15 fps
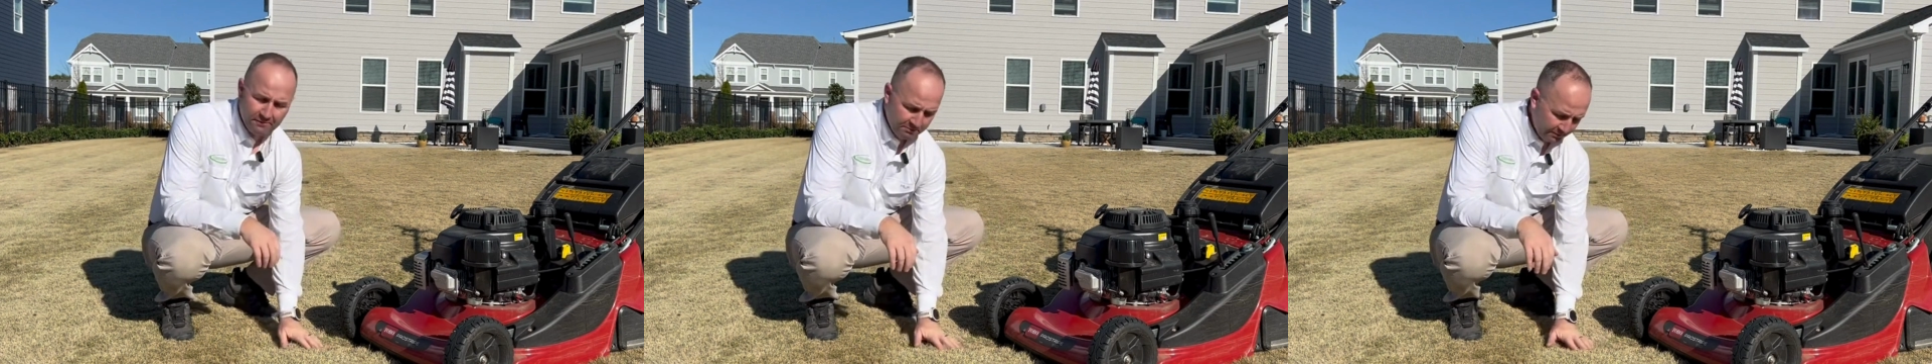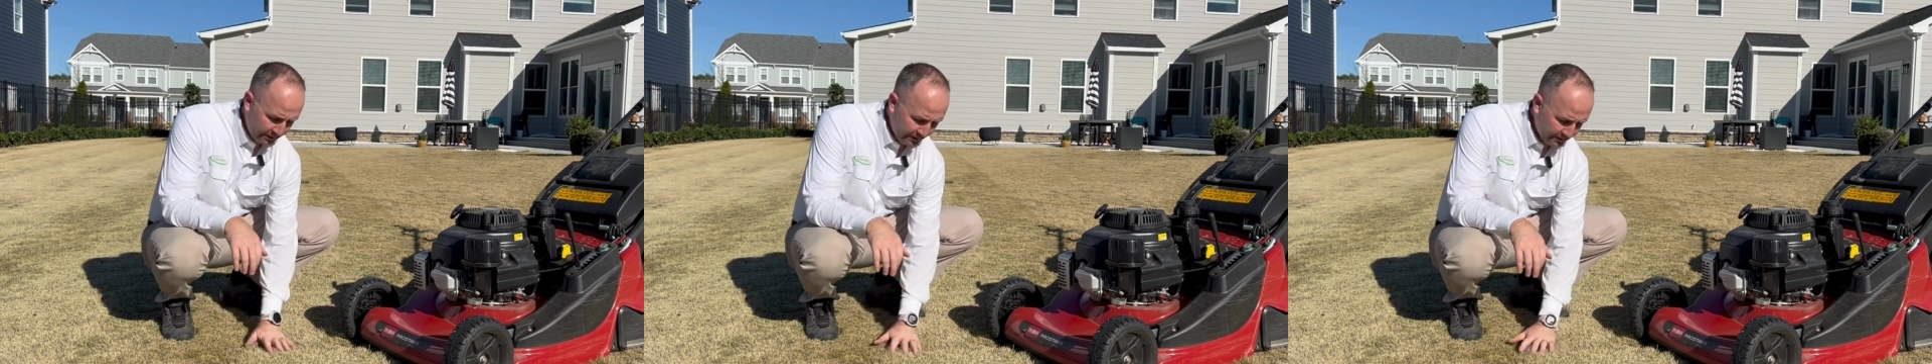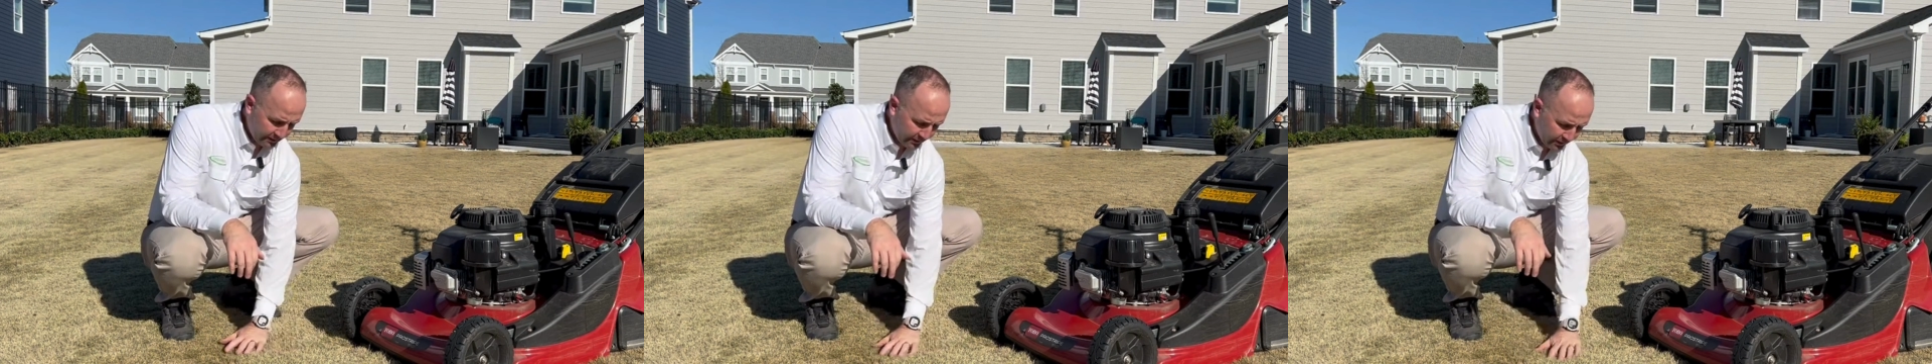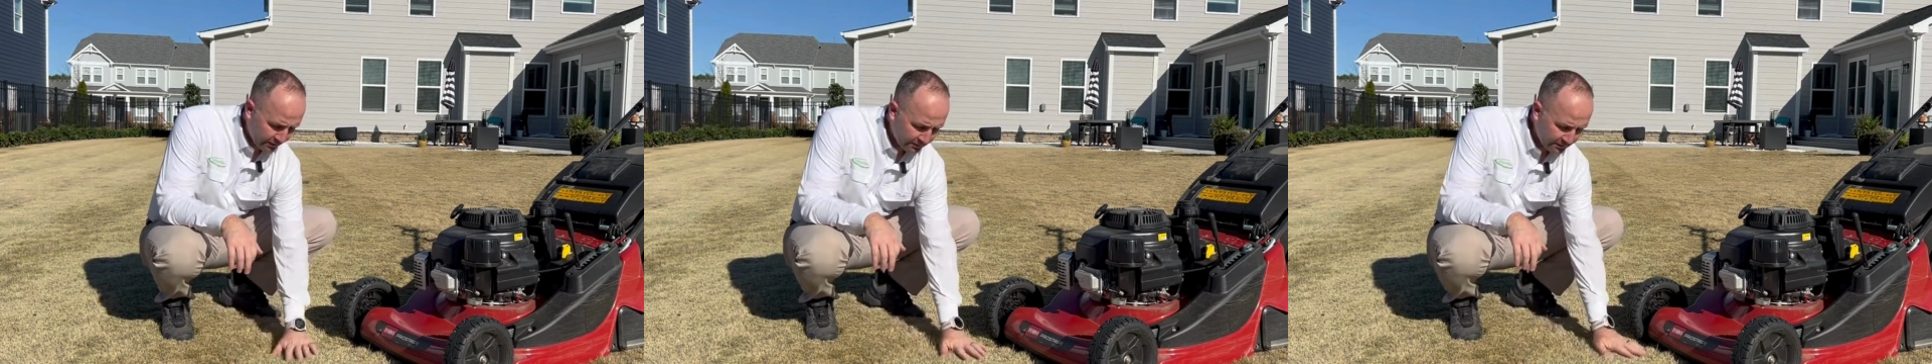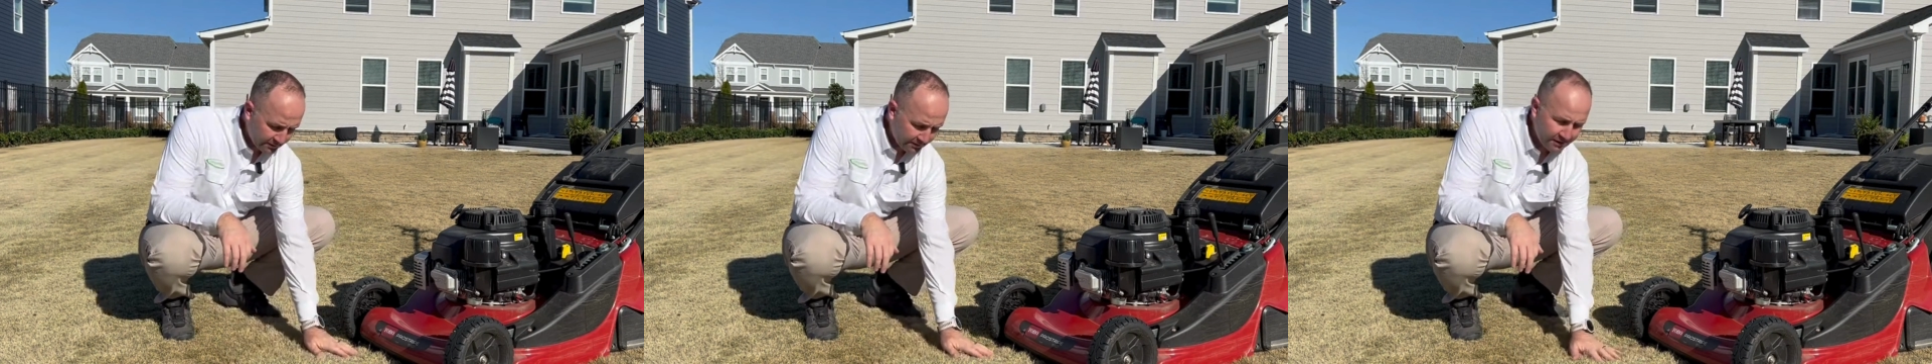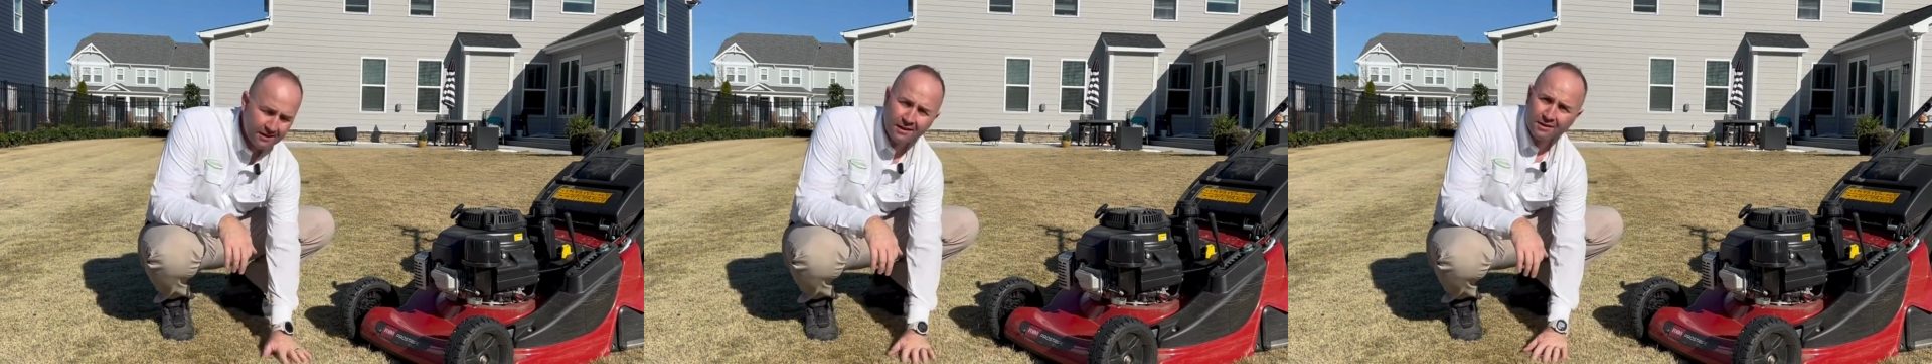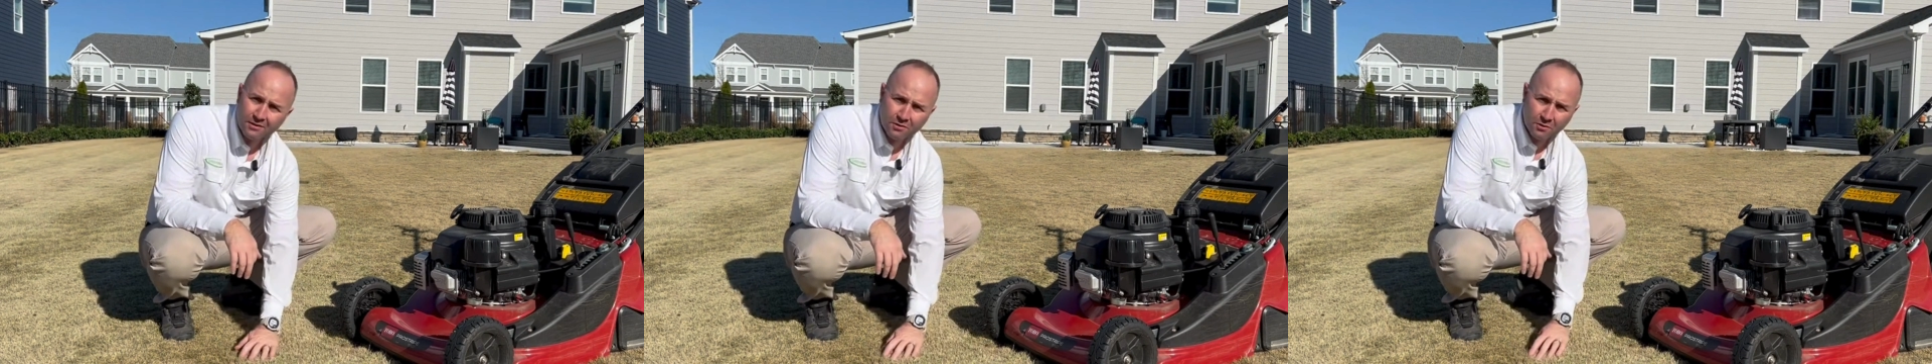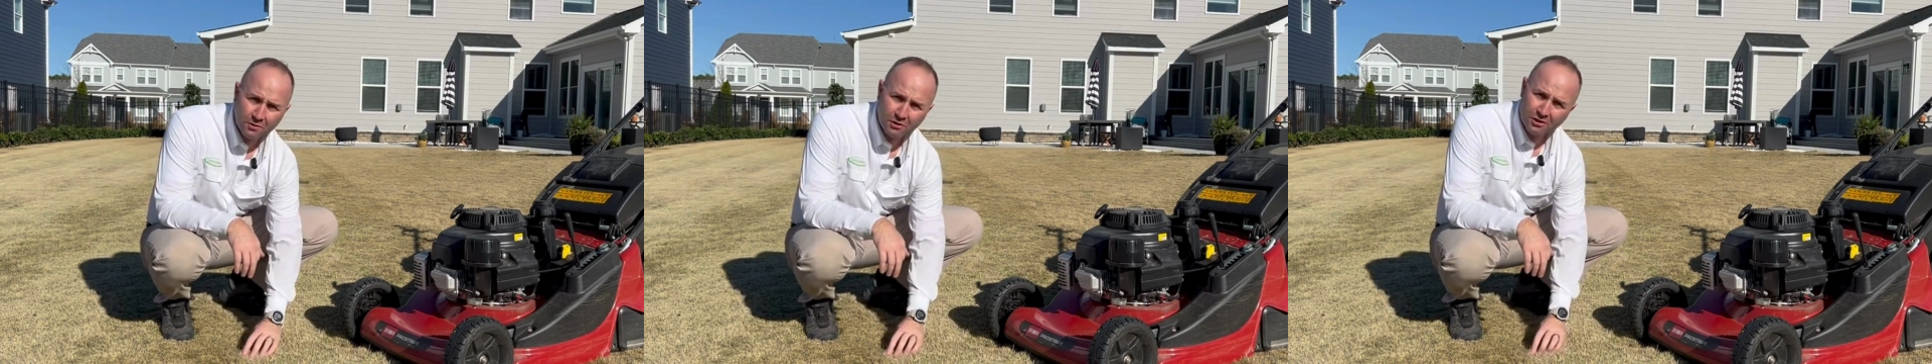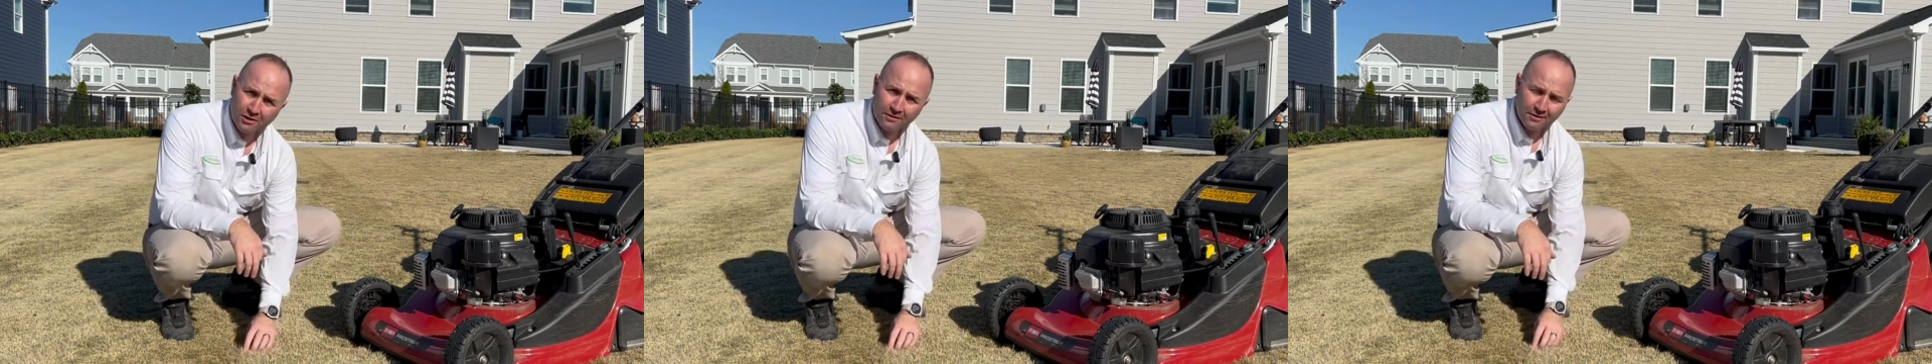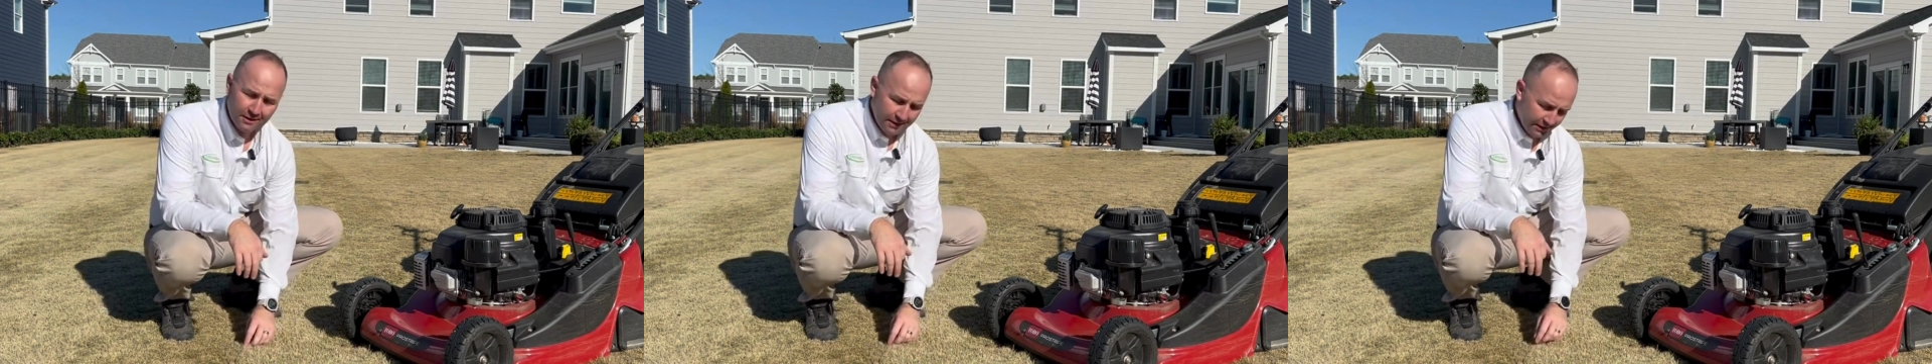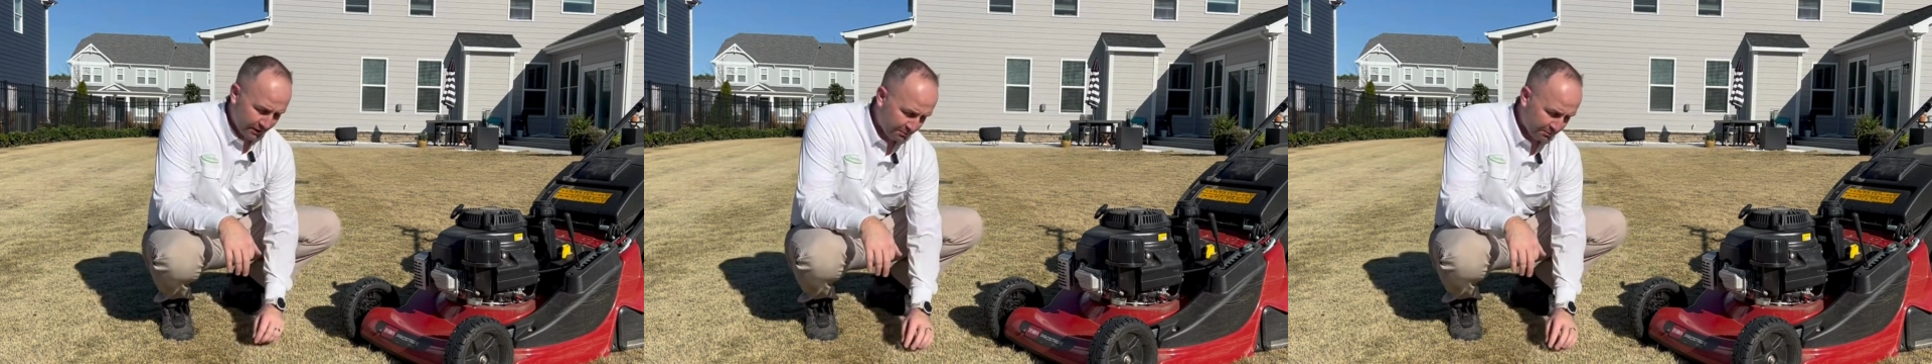blades here on the Xeon Zoysia.